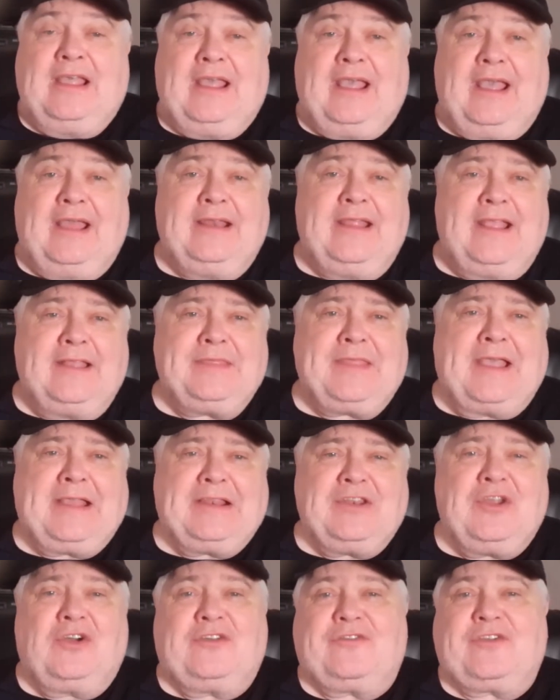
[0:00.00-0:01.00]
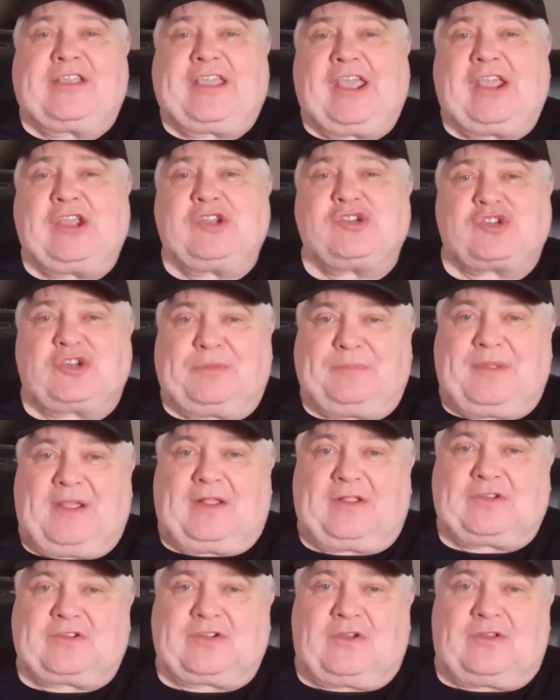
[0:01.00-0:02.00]
and hit that notification
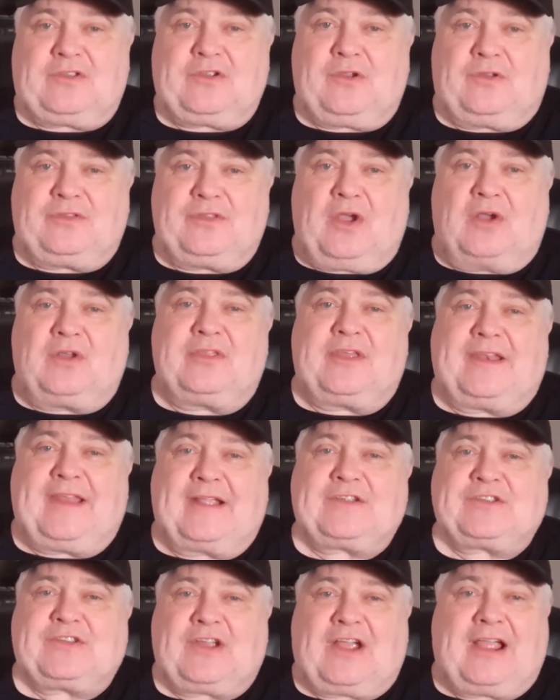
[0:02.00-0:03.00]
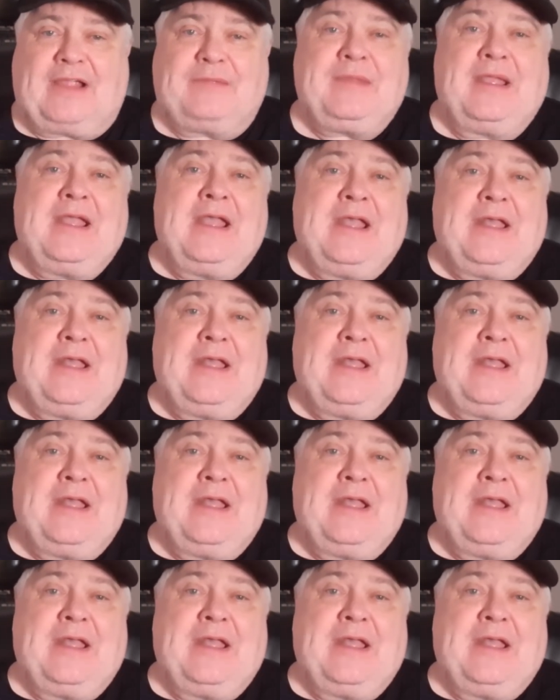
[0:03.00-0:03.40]
bell so you'll know the next time